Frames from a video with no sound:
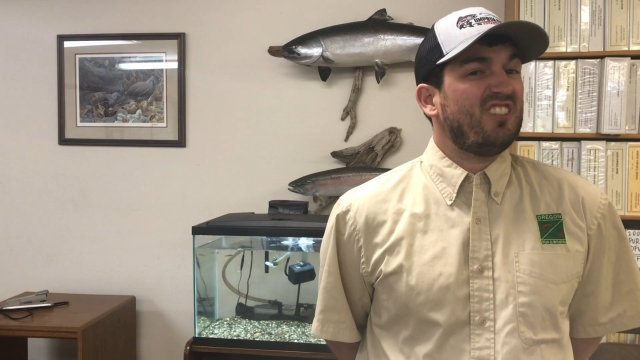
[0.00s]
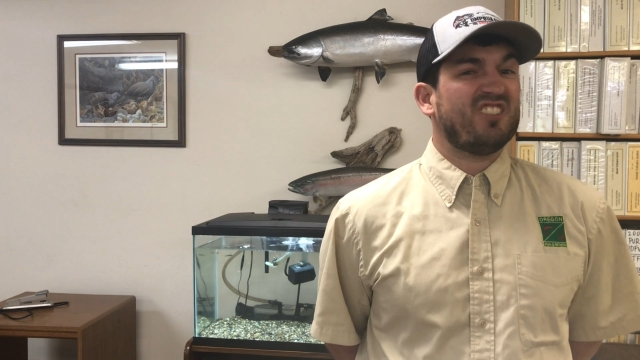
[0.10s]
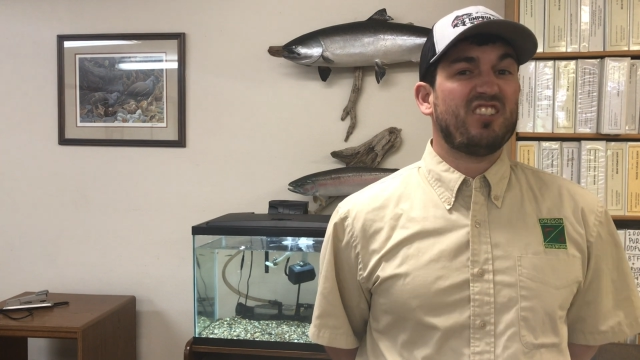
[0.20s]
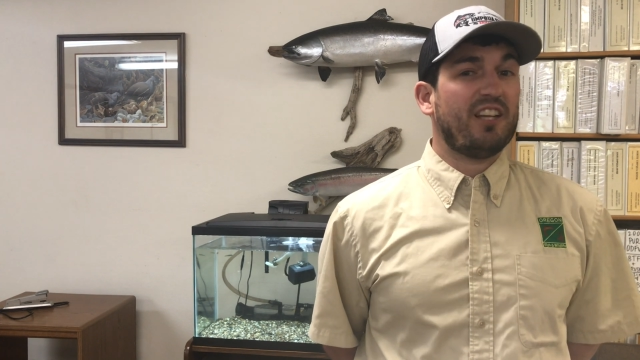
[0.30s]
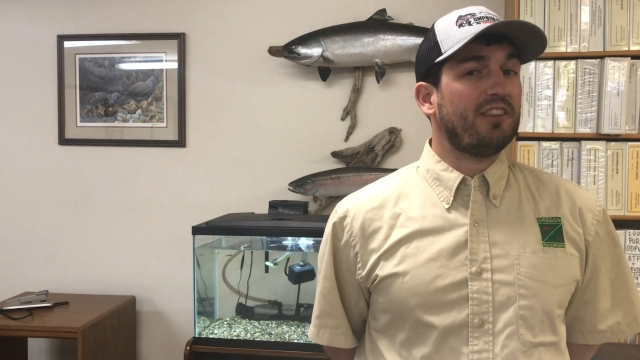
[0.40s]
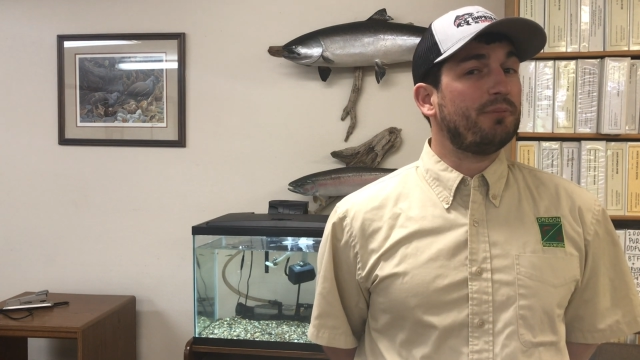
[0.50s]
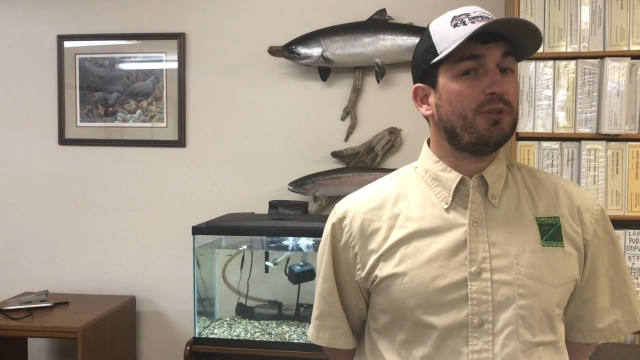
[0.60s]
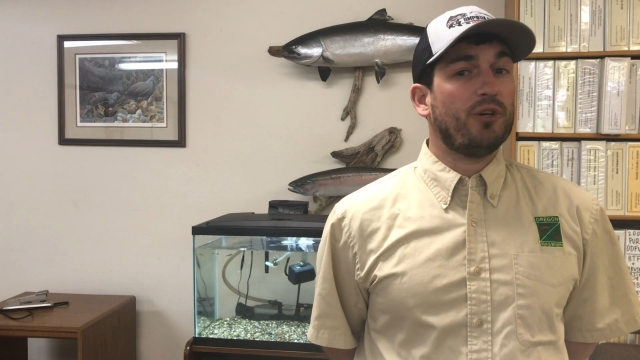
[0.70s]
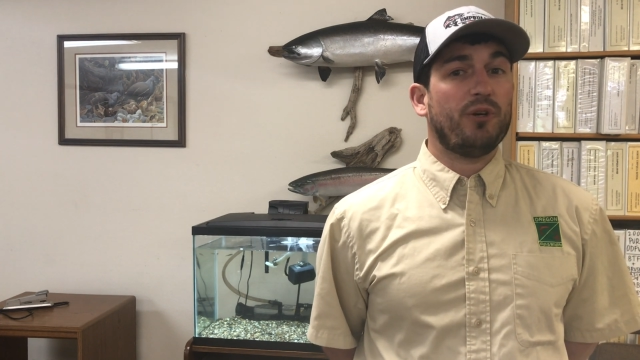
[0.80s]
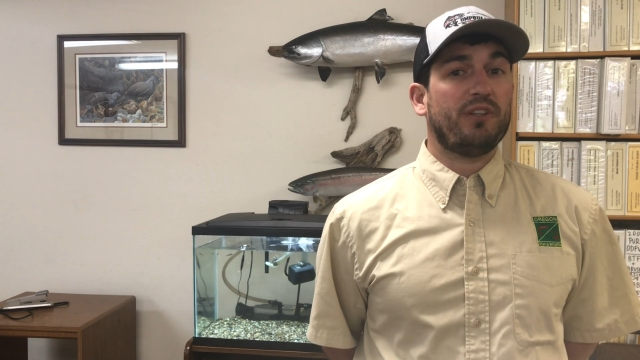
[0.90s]
to just let them
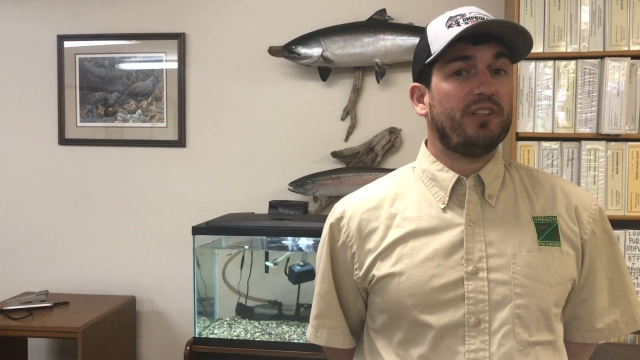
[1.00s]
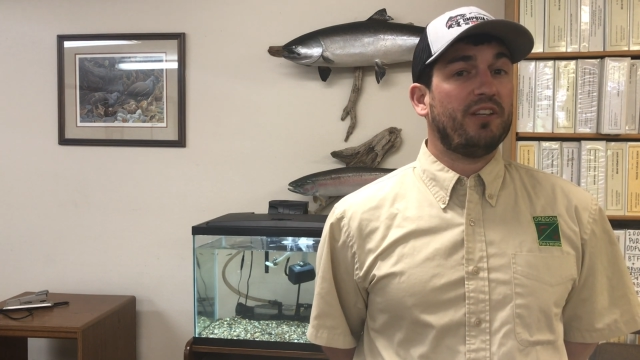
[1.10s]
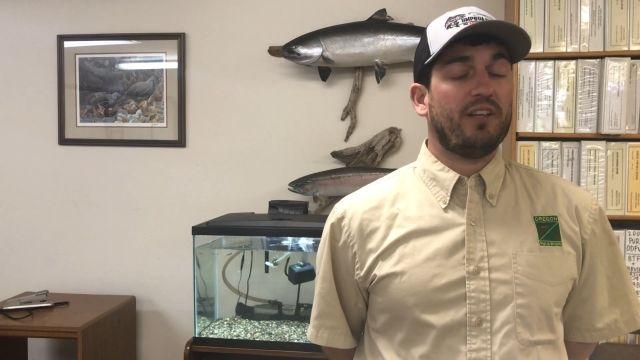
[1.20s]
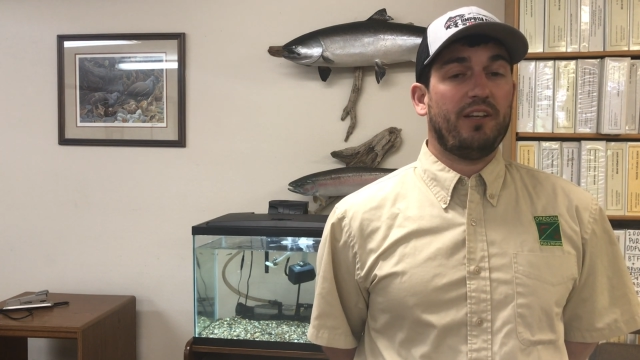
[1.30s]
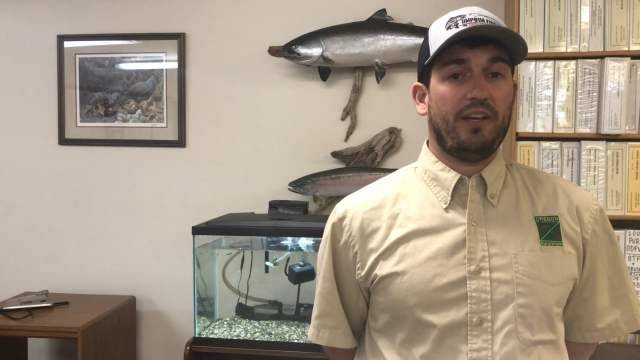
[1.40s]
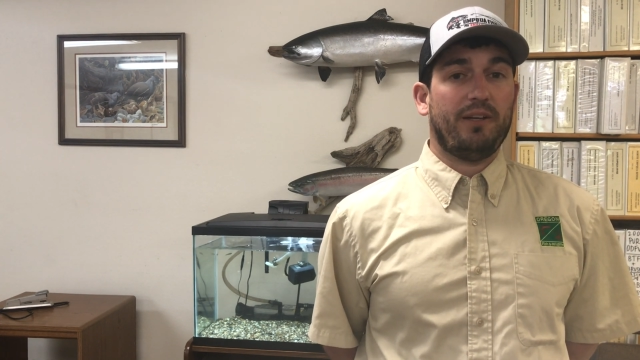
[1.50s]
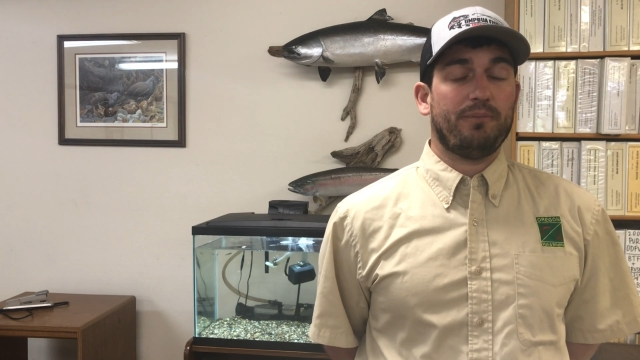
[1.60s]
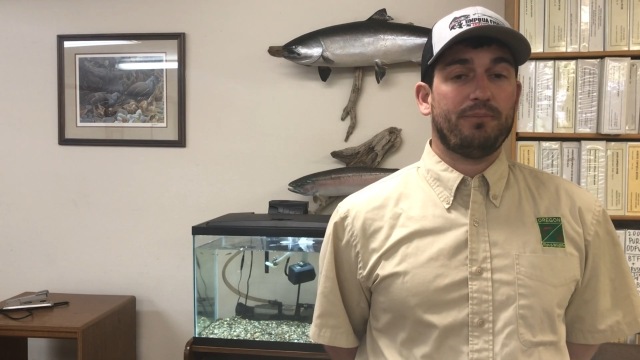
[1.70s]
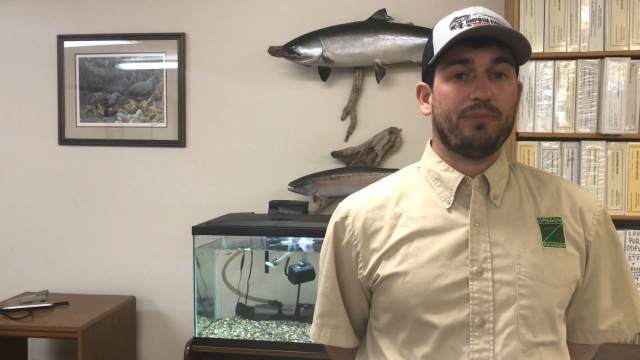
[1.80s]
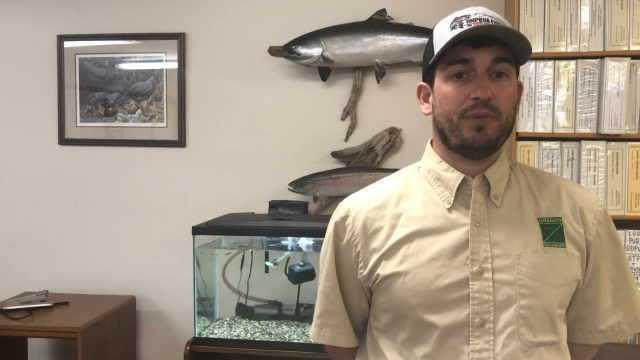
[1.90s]
go at the end of the day.
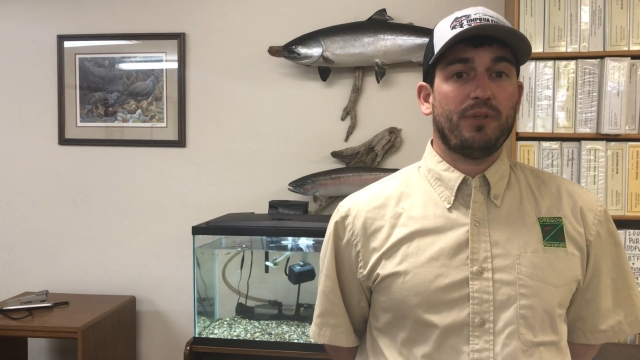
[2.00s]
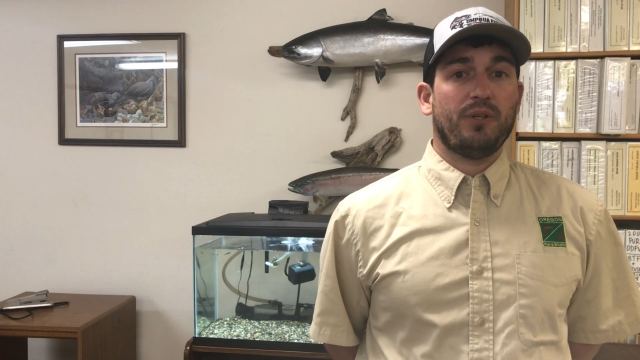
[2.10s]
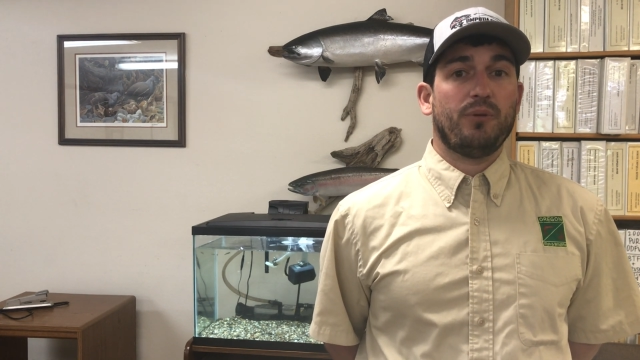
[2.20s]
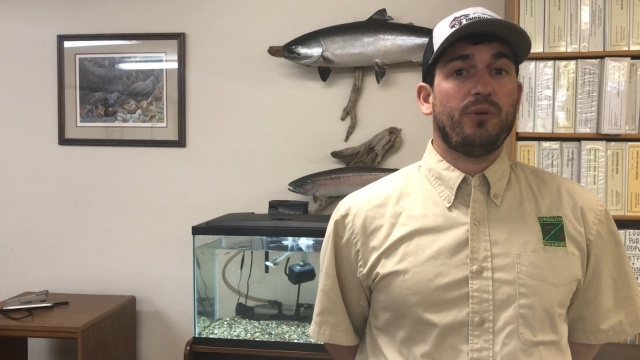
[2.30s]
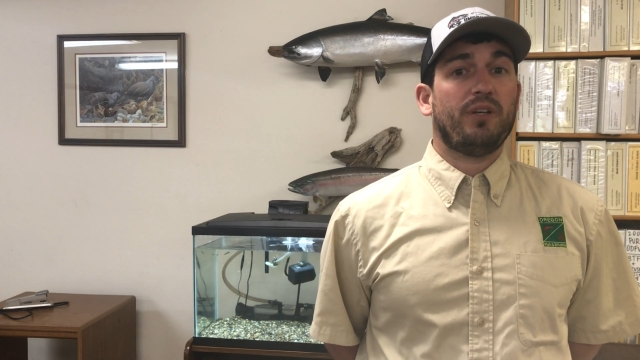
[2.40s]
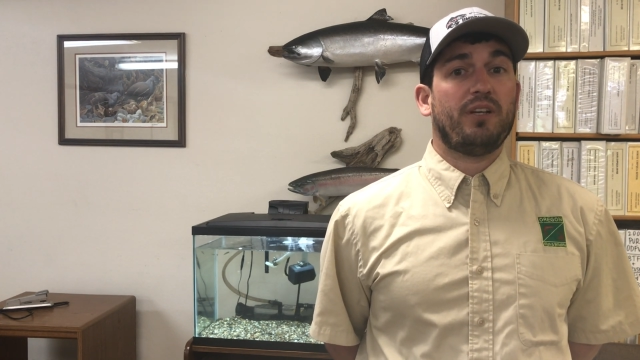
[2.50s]
Well,